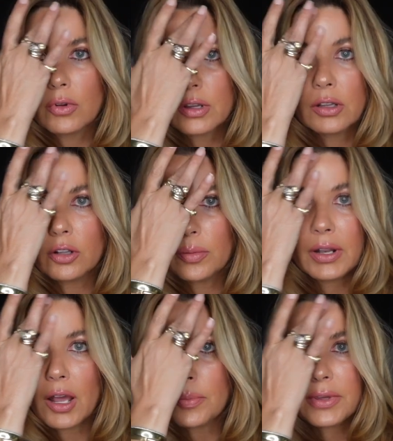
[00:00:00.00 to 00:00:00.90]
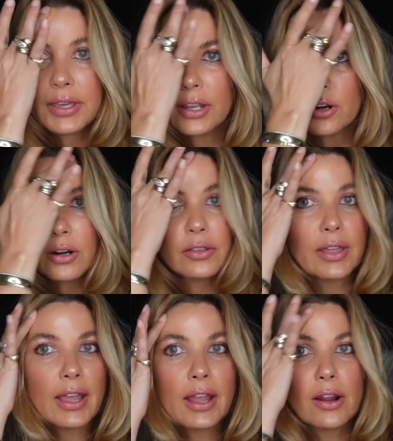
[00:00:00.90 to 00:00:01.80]
a little bit up here at
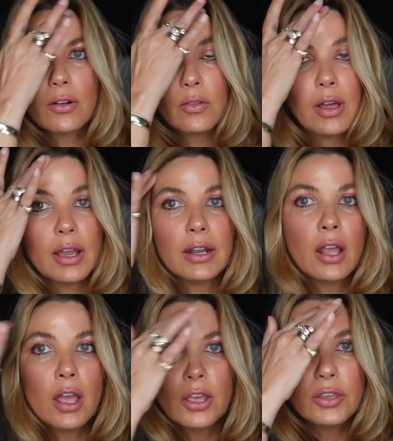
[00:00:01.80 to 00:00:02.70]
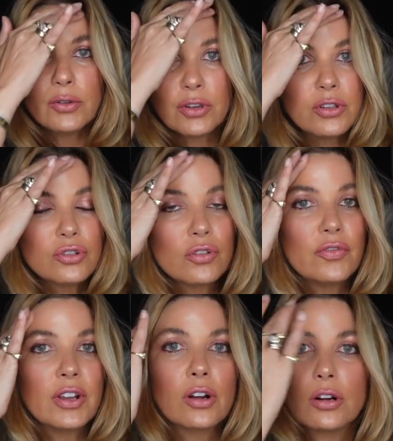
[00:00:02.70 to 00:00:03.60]
the hairline. You can use your
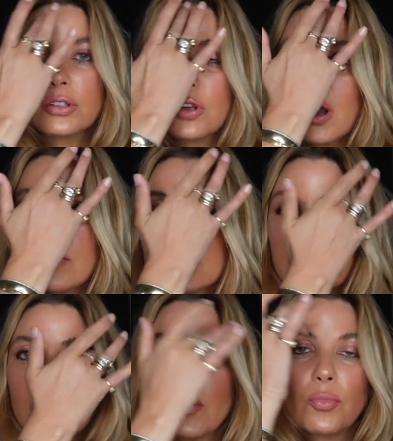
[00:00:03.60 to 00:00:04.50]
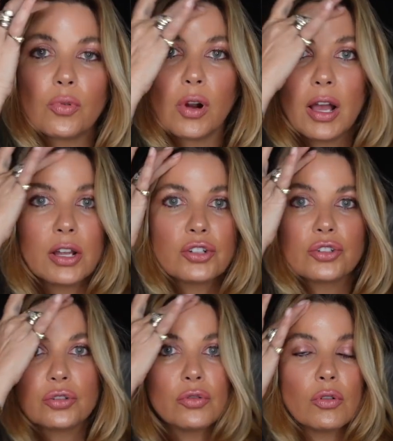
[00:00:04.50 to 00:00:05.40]
fingers, obviously a
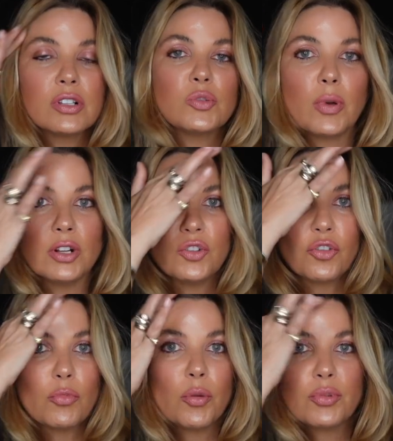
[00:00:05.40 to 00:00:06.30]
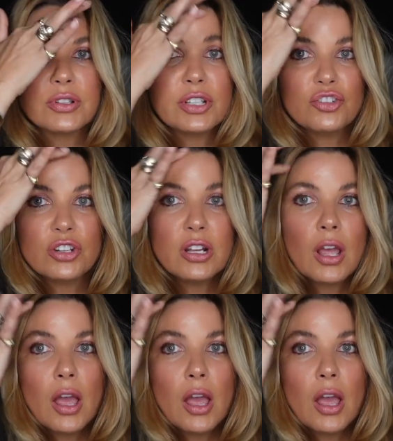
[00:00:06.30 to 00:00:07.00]
brush or a sponge for more precision.